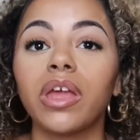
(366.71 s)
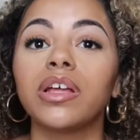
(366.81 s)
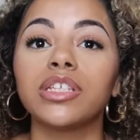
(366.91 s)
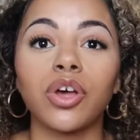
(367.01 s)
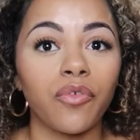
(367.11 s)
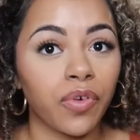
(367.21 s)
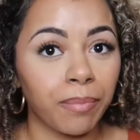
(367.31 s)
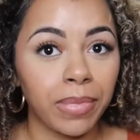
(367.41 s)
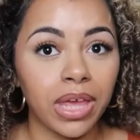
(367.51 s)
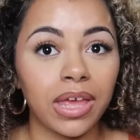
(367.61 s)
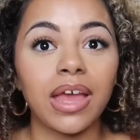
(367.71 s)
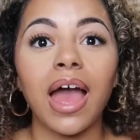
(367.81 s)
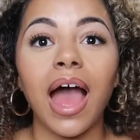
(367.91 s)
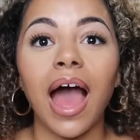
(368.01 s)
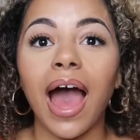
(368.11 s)
So for me,
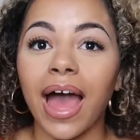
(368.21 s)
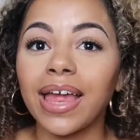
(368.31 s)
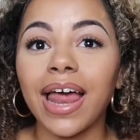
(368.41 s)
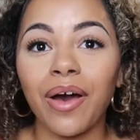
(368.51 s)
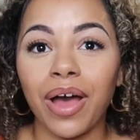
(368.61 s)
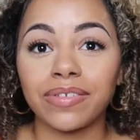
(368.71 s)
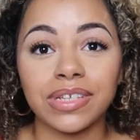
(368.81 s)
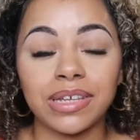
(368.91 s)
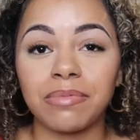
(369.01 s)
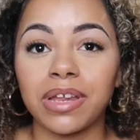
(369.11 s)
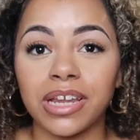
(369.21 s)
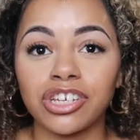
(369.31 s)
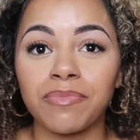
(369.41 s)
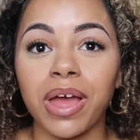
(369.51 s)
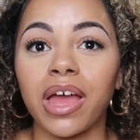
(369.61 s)
I now have to deep
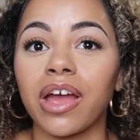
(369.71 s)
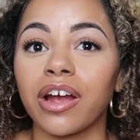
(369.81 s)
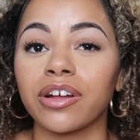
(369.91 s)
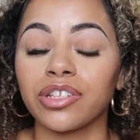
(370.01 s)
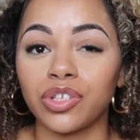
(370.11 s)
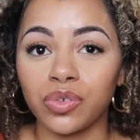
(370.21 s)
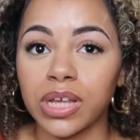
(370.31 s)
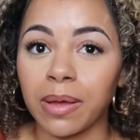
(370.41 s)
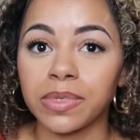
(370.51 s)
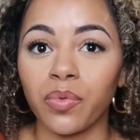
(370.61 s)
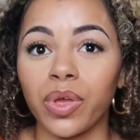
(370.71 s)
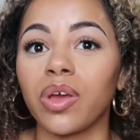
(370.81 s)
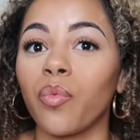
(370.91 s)
condition my hair 2 times a week,